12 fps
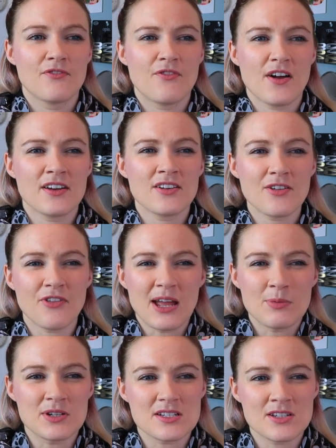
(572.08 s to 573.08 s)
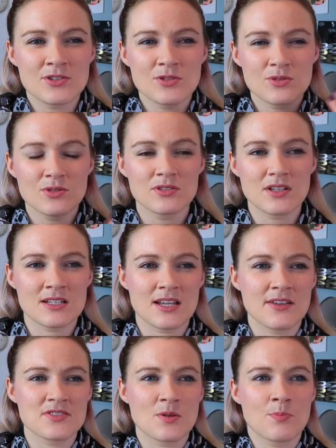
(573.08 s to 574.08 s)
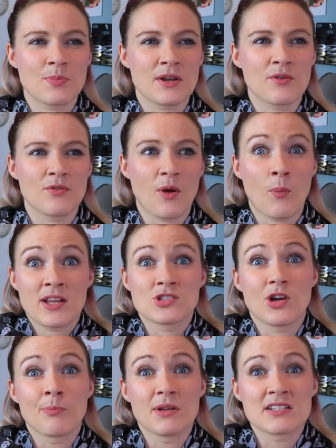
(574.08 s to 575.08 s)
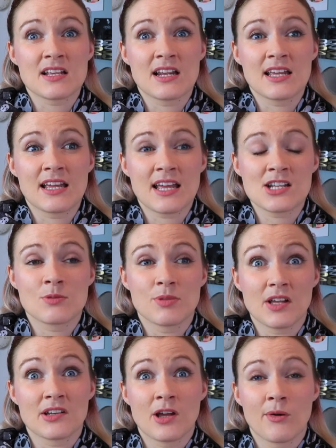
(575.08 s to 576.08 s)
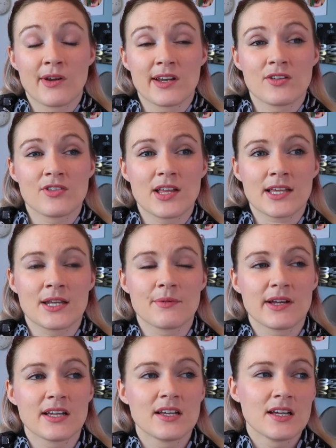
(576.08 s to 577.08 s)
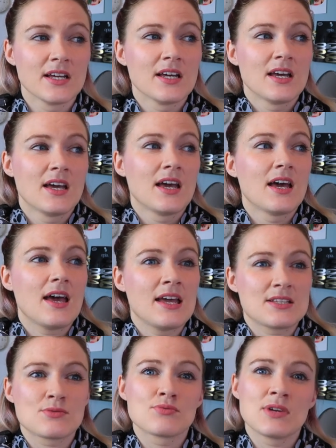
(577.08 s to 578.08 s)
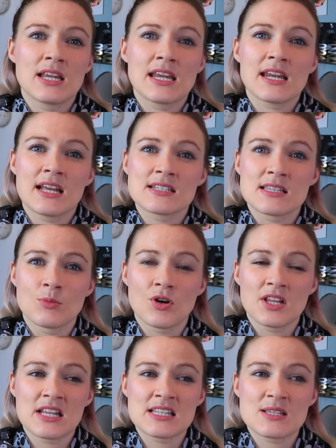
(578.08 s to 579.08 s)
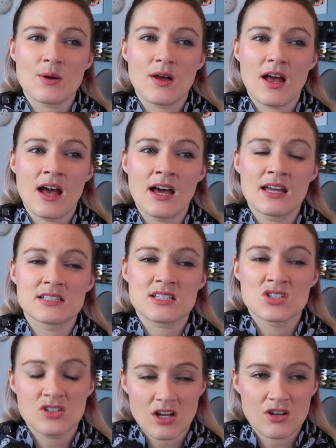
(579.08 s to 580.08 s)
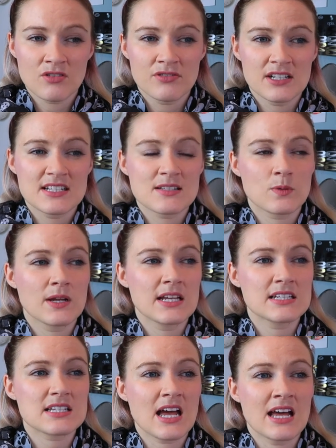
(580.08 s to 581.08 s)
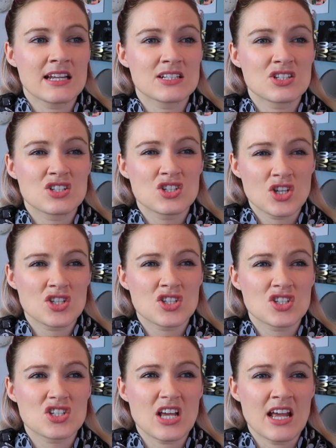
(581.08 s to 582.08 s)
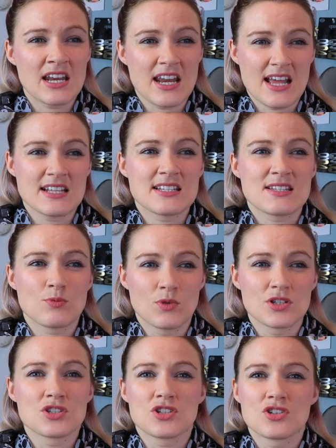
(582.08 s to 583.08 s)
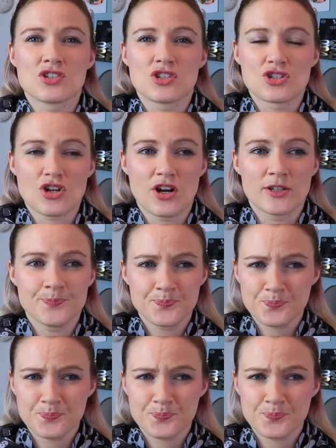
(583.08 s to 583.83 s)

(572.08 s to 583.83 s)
but not vibrant, you know, it gives you a bit of, it wakes you up basically, it gets your blood going, you know, that kind of way. It's really nice in the mornings, and it's not overly sweet, and it's just a nice one to use in the shower.